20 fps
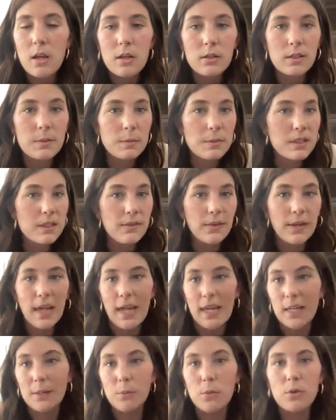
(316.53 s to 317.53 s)
specific
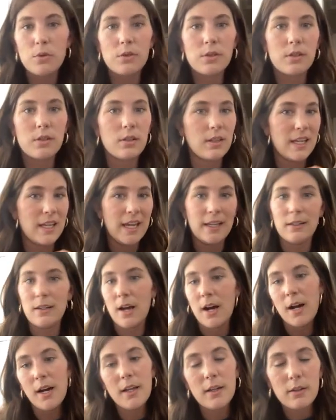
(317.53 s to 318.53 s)
animals
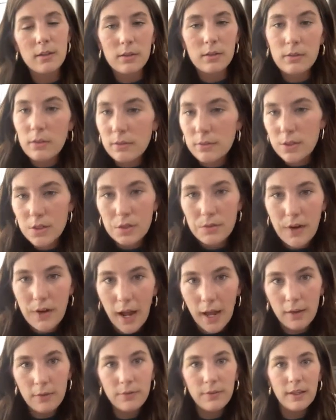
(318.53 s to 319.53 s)
cannot
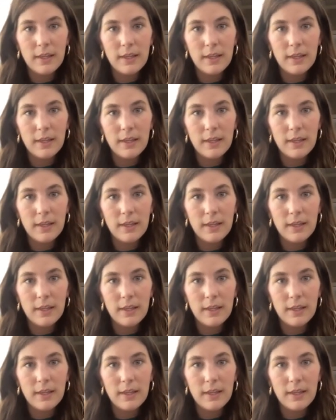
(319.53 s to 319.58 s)
survive